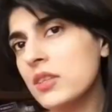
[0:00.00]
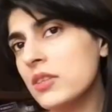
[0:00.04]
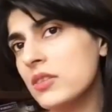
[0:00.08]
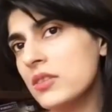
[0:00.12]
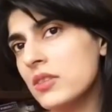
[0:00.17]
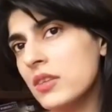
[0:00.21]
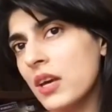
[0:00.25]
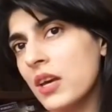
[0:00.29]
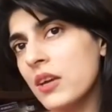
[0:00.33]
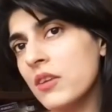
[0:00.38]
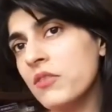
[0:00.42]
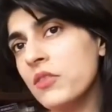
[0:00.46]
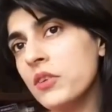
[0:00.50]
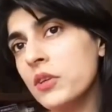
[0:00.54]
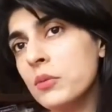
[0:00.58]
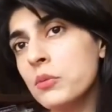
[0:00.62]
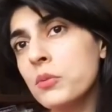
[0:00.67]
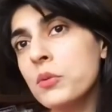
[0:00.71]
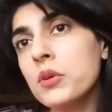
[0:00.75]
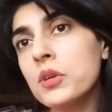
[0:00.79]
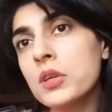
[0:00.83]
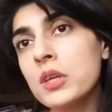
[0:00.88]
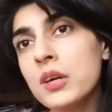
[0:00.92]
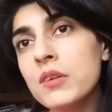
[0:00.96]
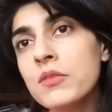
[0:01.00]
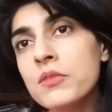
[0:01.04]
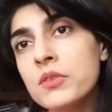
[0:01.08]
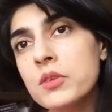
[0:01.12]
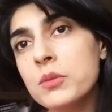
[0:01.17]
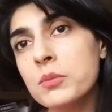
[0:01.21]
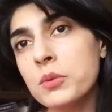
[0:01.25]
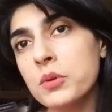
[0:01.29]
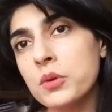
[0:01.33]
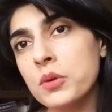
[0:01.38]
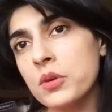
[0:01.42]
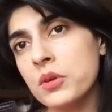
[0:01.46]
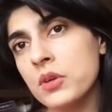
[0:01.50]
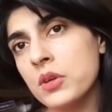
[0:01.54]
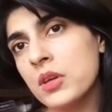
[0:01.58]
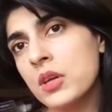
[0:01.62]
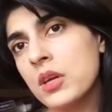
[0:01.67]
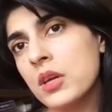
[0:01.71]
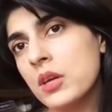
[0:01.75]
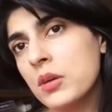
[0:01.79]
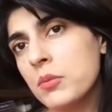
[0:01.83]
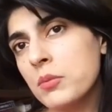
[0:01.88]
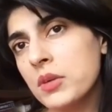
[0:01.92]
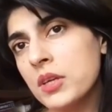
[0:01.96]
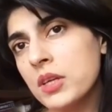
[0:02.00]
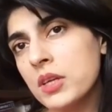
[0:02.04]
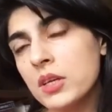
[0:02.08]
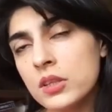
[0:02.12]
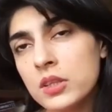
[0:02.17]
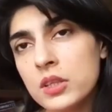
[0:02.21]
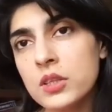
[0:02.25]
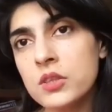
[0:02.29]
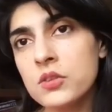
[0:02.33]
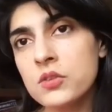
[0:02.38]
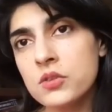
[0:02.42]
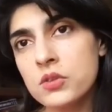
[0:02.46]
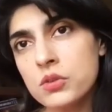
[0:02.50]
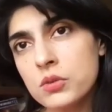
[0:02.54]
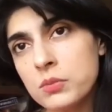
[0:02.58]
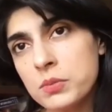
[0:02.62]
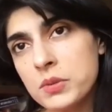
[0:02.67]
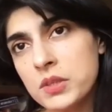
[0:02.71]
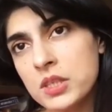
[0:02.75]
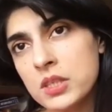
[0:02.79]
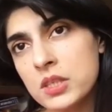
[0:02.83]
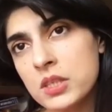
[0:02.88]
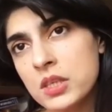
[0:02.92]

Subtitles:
I feel more comfortable being ugly and stupid.